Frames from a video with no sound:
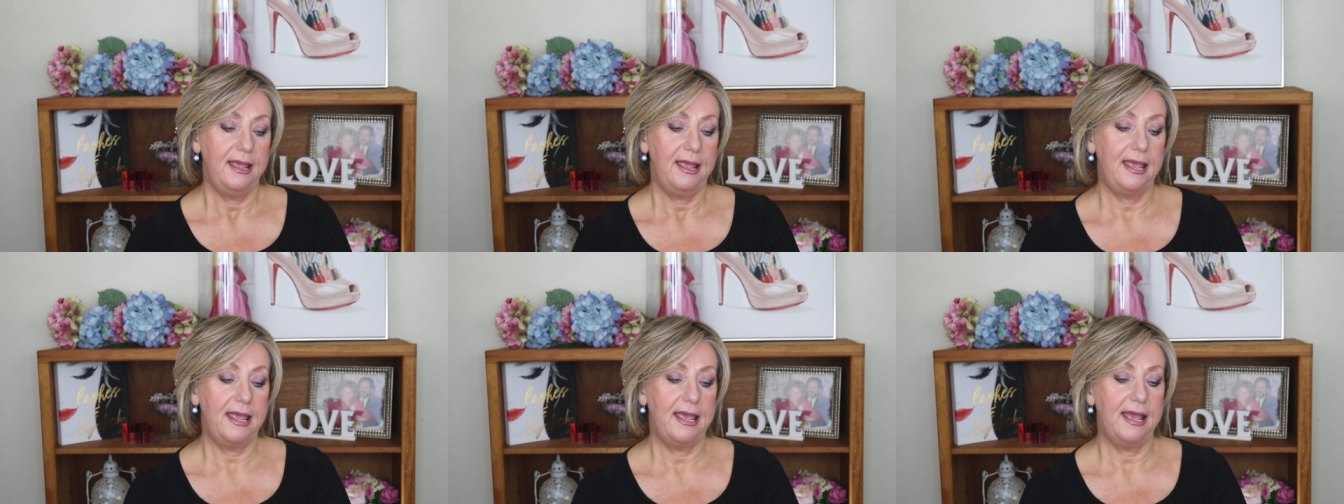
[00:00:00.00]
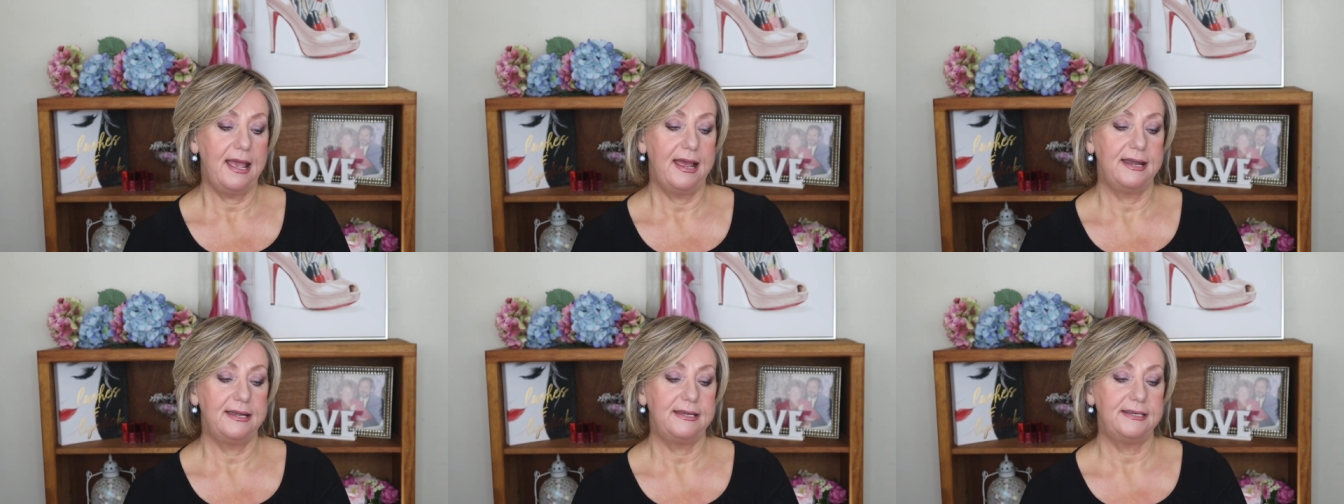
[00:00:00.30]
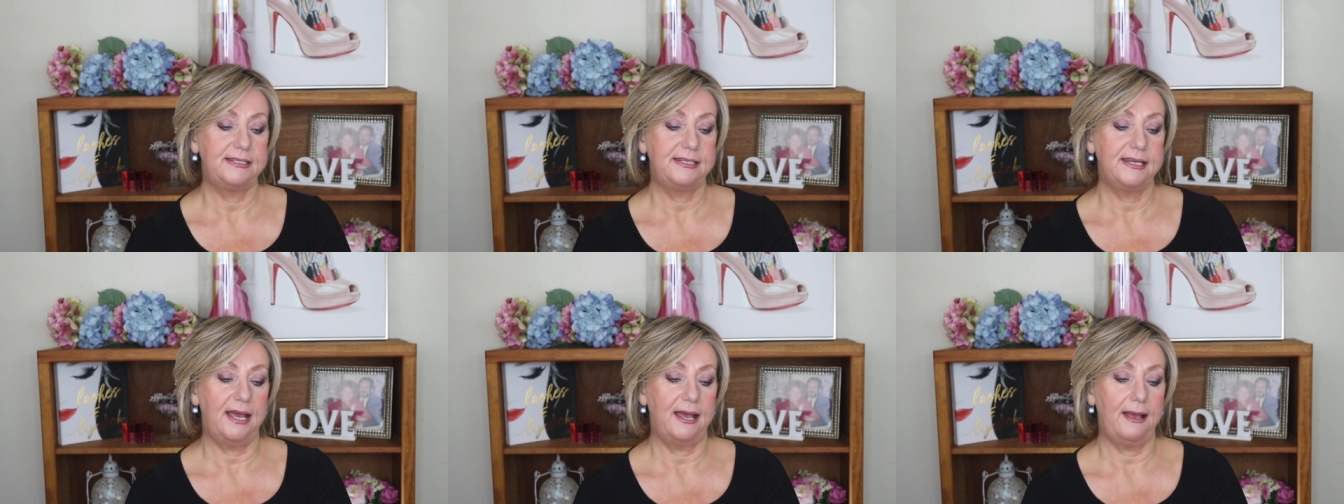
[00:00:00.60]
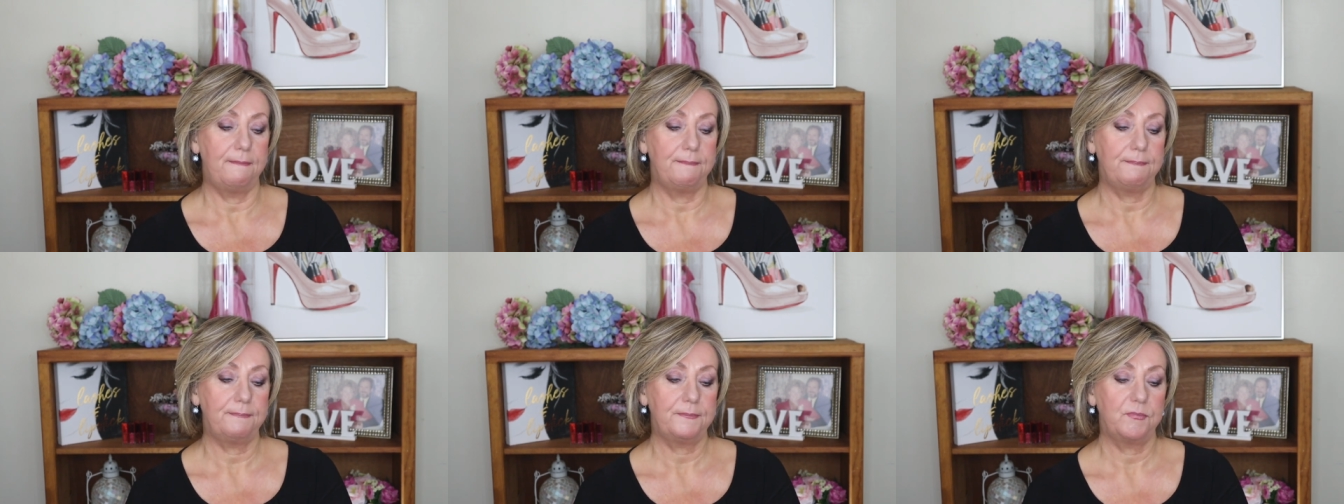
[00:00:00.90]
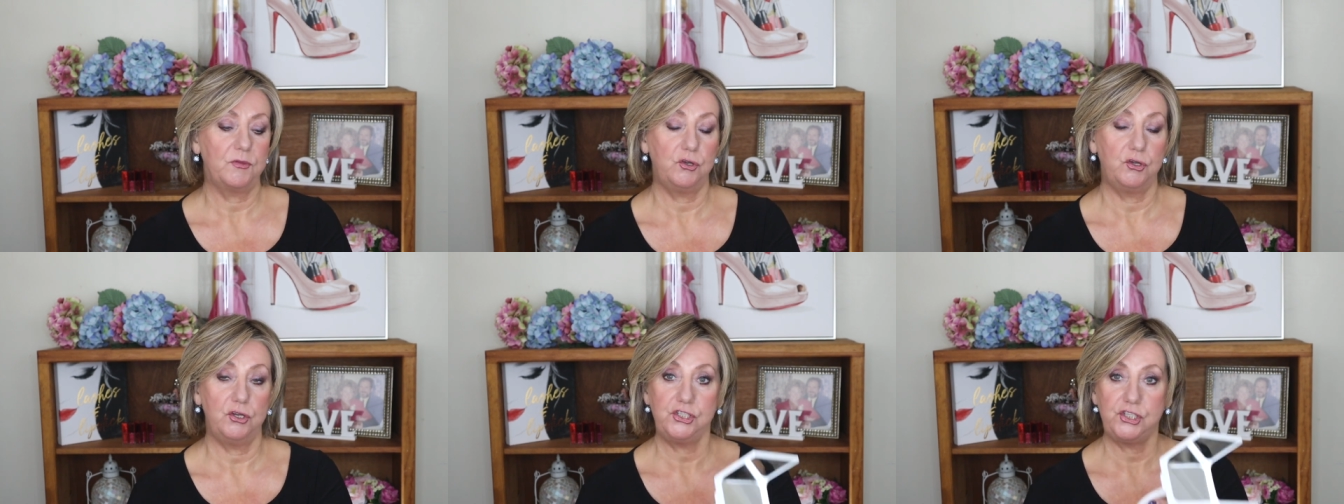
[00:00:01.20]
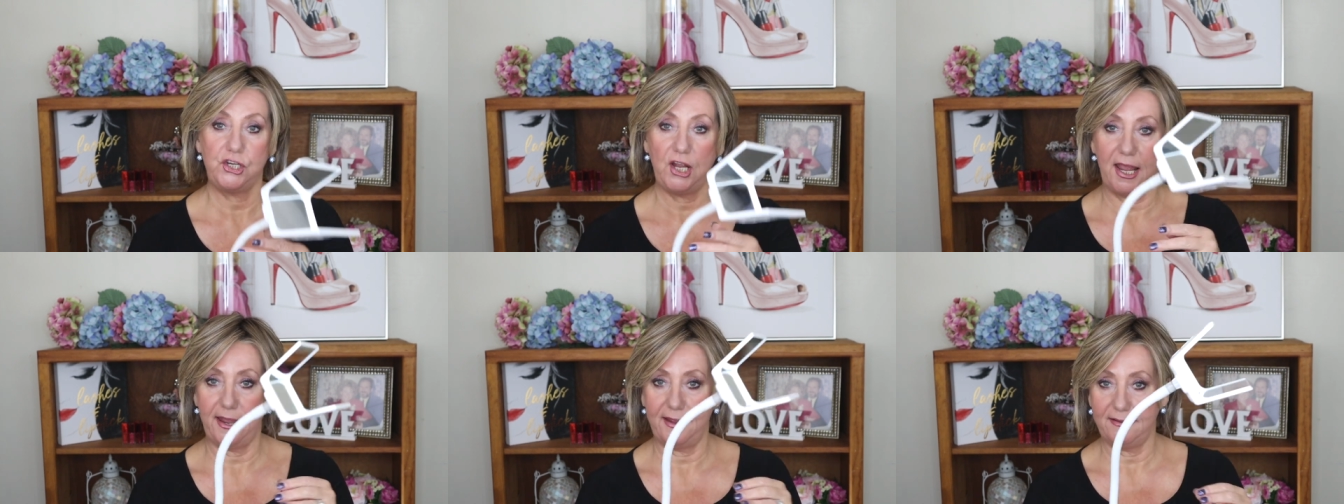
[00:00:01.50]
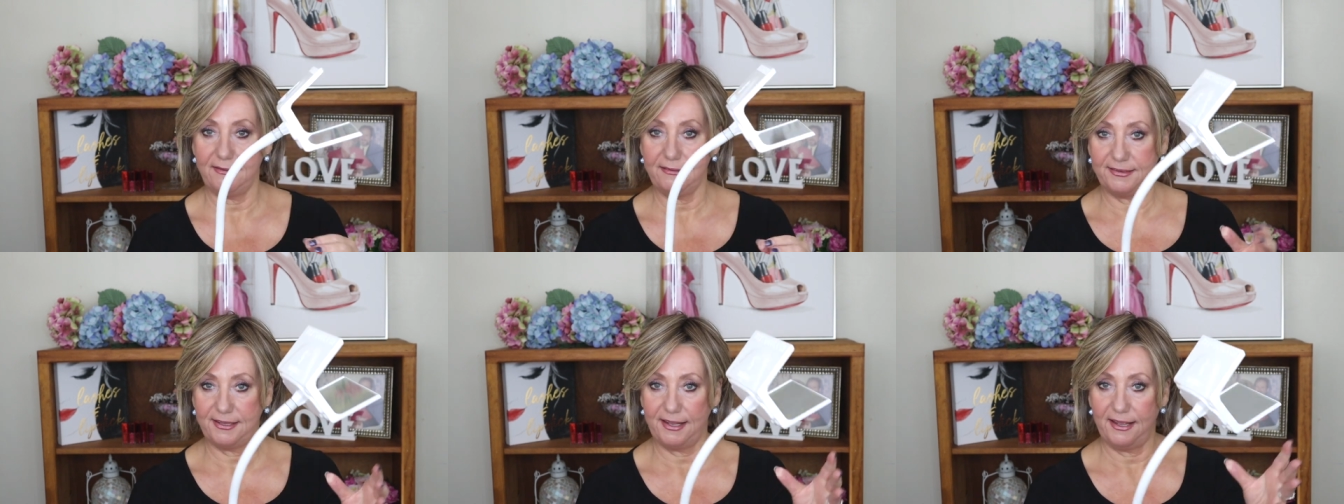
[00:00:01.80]
and Good
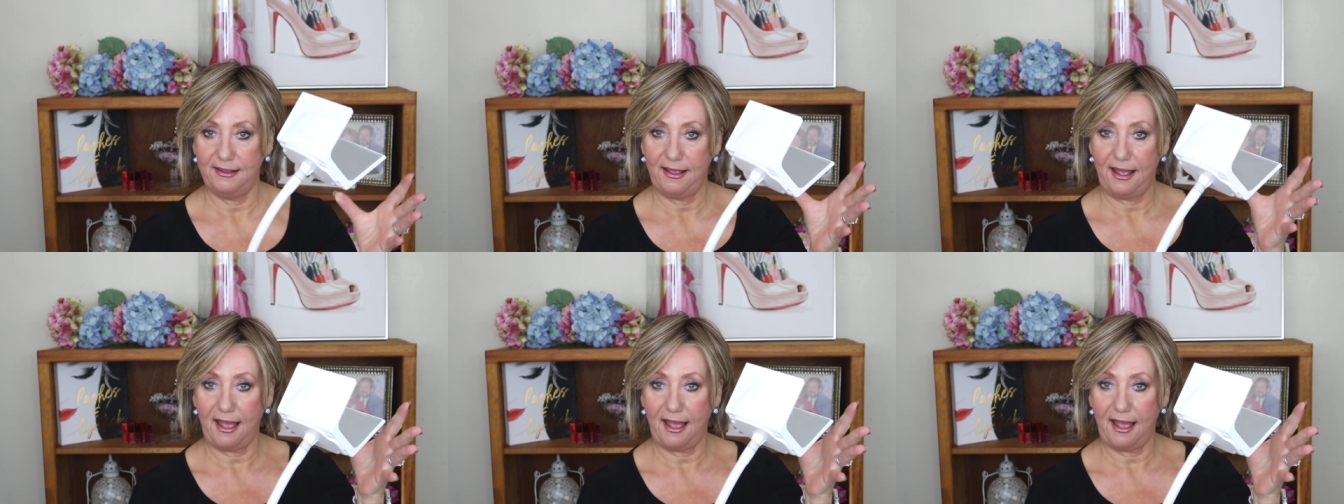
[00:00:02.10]
Jane's.